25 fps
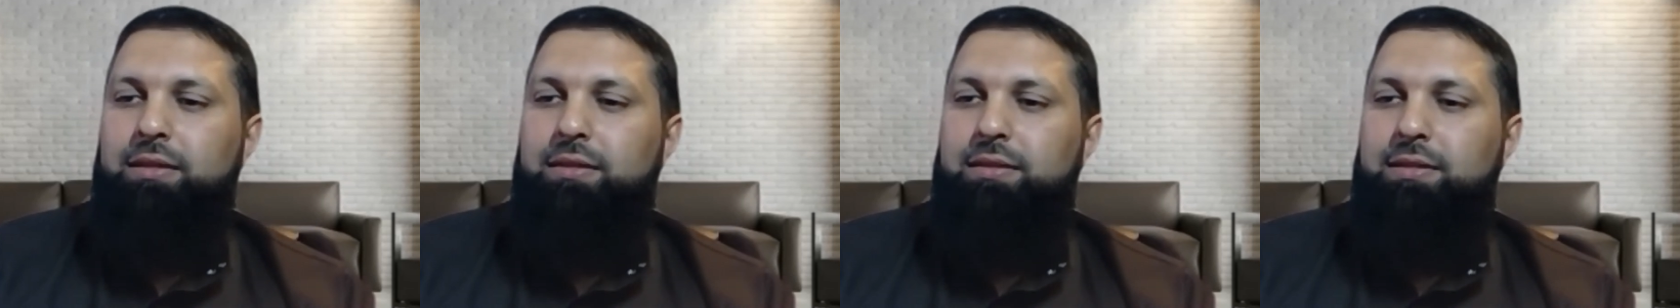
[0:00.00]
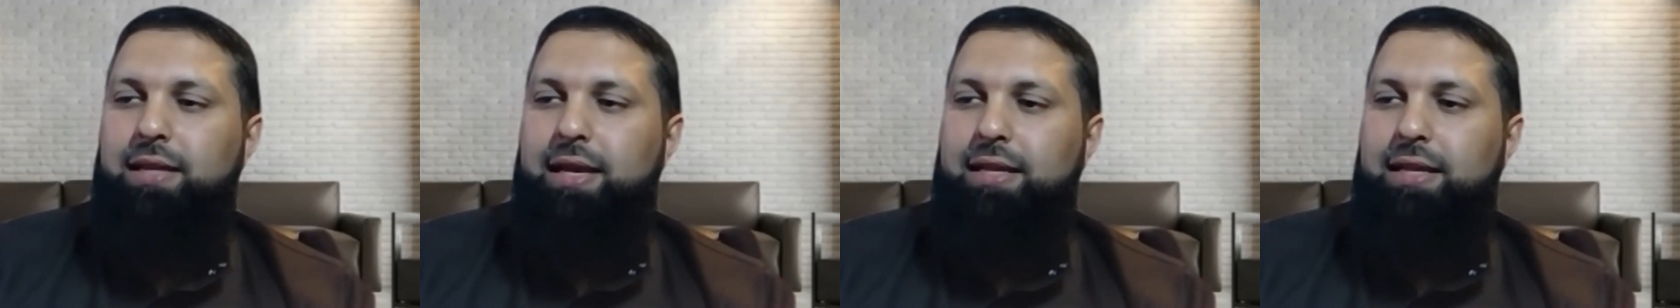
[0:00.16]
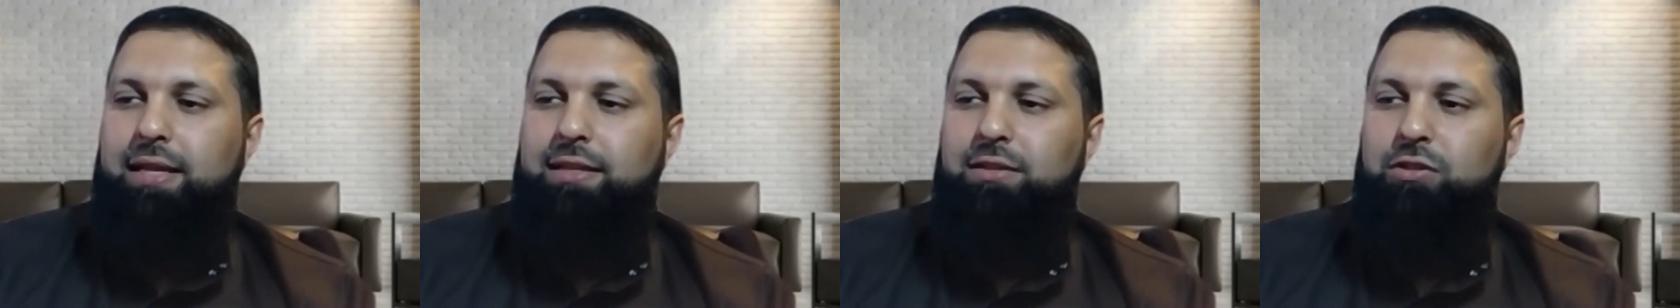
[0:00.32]

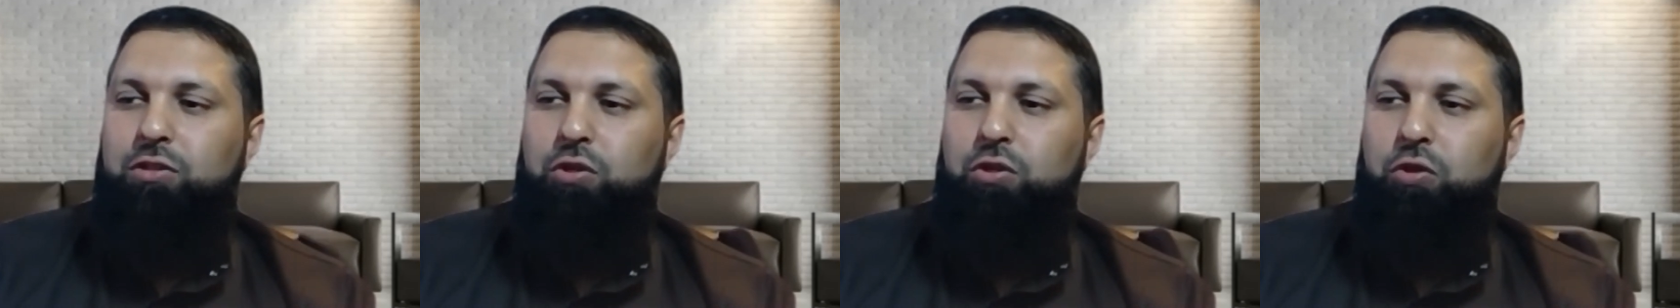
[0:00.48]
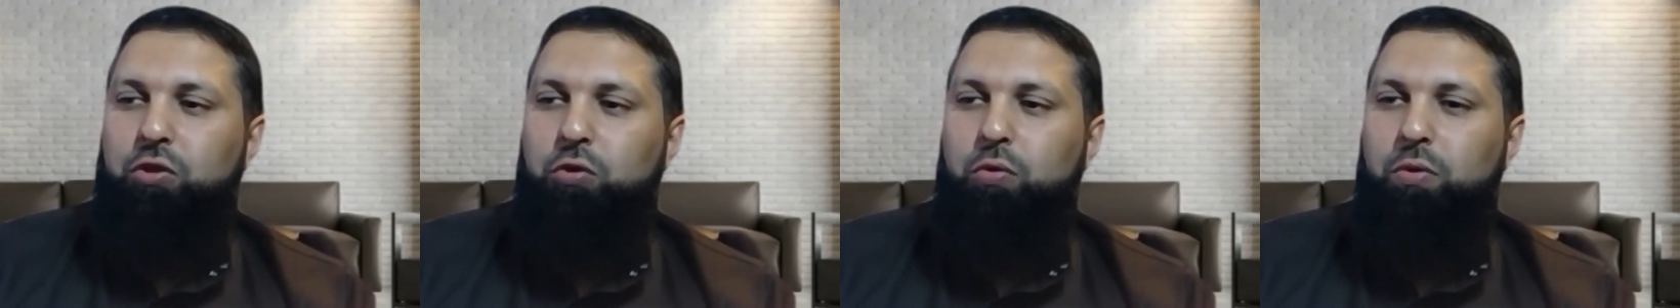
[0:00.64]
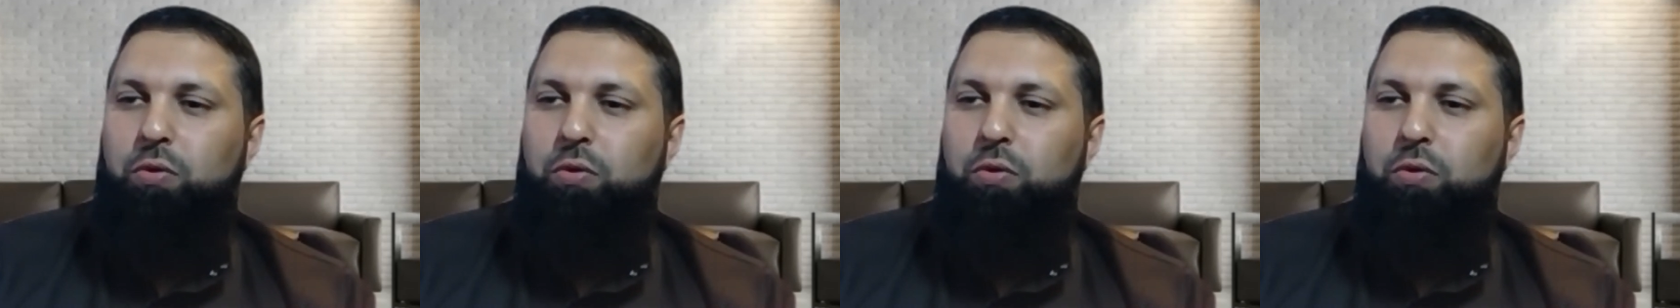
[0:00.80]
tend
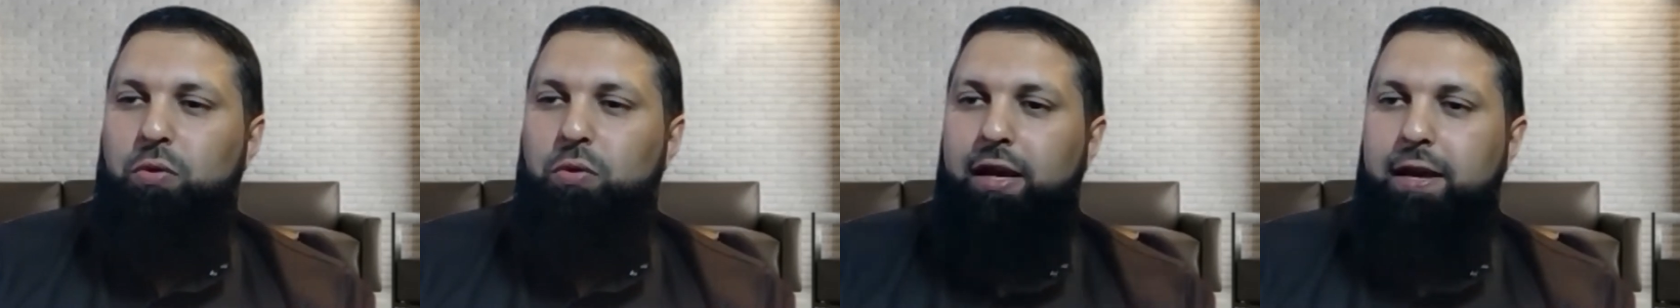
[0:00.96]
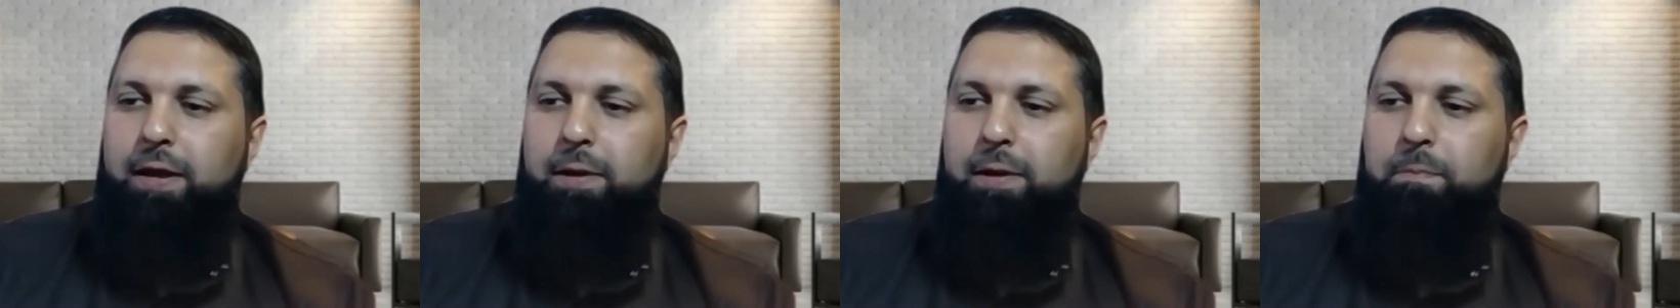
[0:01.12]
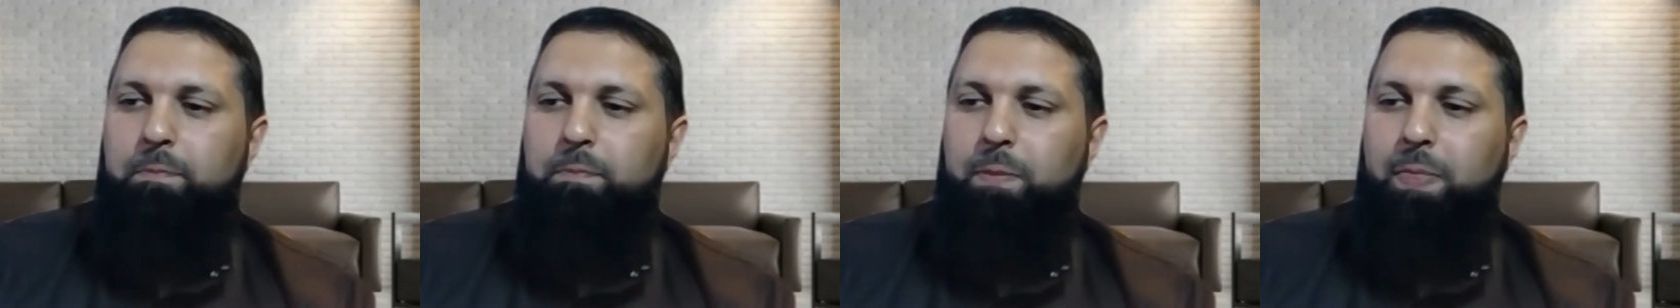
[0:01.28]
to
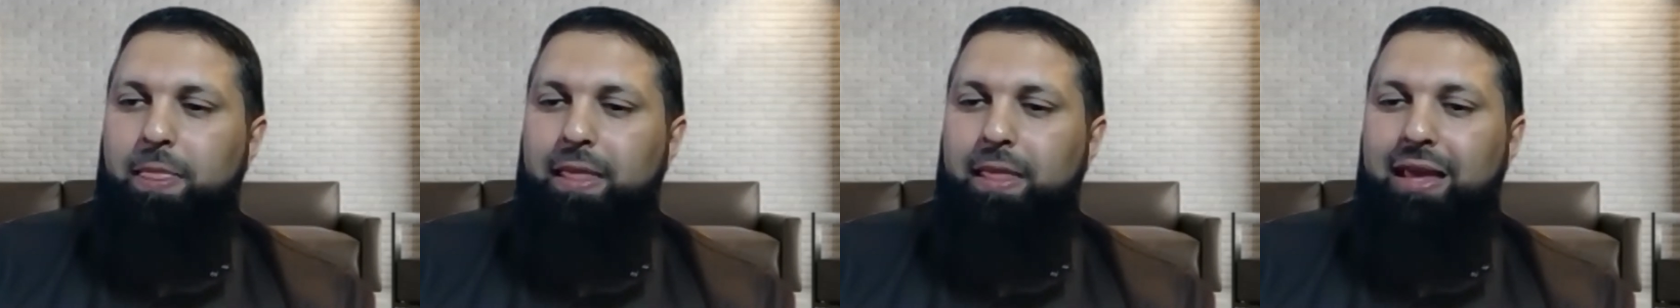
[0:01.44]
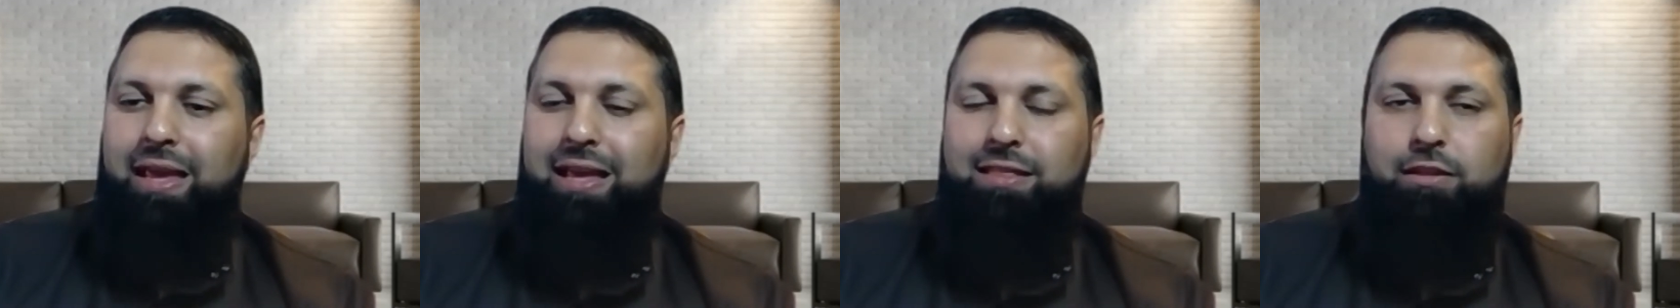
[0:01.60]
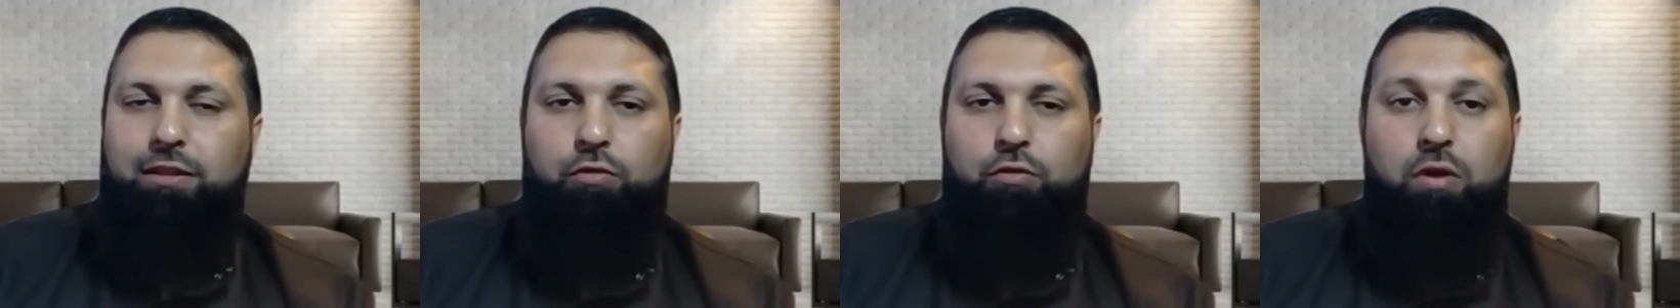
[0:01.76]

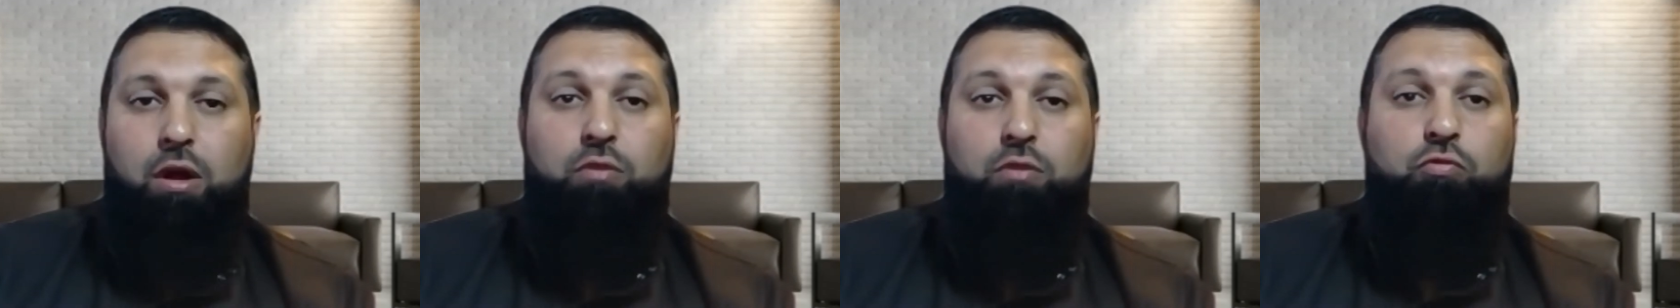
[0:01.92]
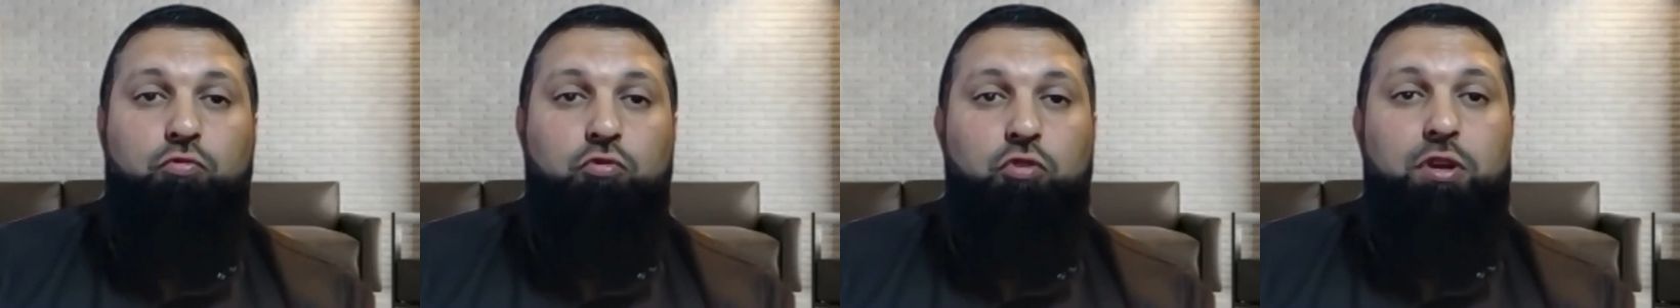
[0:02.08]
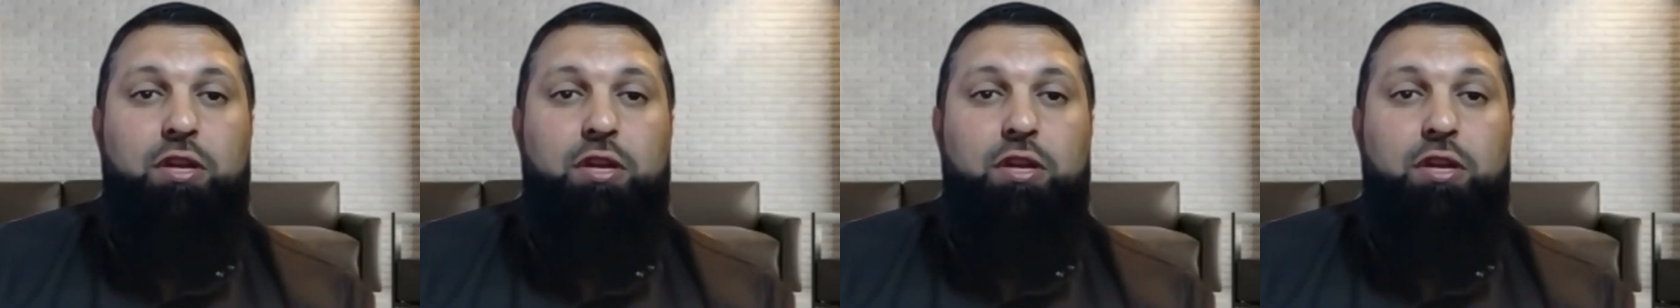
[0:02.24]
hit the ground